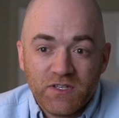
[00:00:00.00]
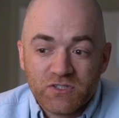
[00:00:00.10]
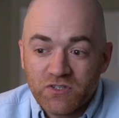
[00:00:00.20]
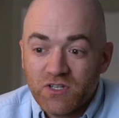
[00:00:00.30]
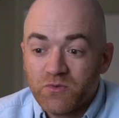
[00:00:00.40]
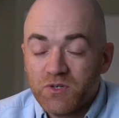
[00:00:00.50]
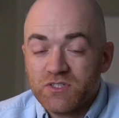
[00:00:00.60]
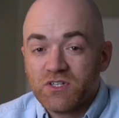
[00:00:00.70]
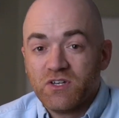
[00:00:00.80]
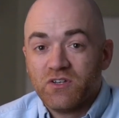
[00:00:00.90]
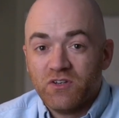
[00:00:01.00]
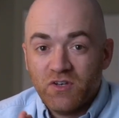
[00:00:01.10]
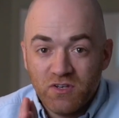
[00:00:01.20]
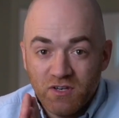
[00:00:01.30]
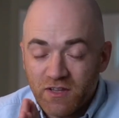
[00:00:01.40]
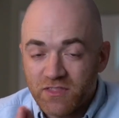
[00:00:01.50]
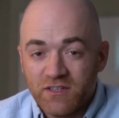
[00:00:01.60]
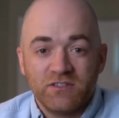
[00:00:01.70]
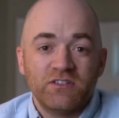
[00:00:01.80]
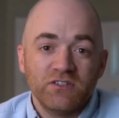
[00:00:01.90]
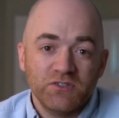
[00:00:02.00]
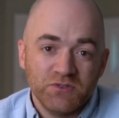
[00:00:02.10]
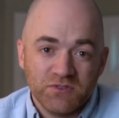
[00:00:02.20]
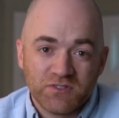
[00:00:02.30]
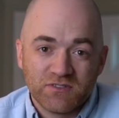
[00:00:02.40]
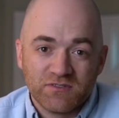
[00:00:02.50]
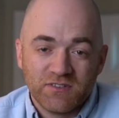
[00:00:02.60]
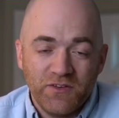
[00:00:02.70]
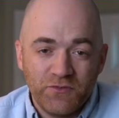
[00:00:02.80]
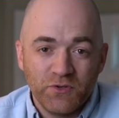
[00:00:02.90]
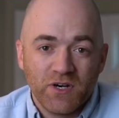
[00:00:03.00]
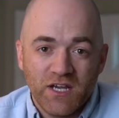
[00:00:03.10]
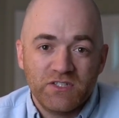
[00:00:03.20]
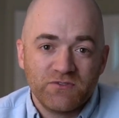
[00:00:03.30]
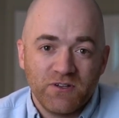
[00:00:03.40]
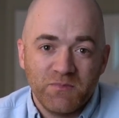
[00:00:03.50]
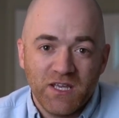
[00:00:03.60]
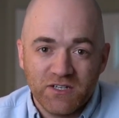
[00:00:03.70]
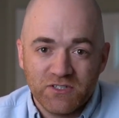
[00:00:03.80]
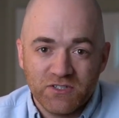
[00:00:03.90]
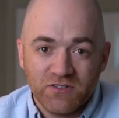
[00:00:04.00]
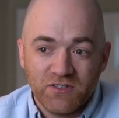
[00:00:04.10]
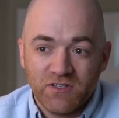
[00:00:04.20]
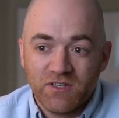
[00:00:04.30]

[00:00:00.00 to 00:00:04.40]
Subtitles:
So there was nothing to lose if you were a hedge fund manager.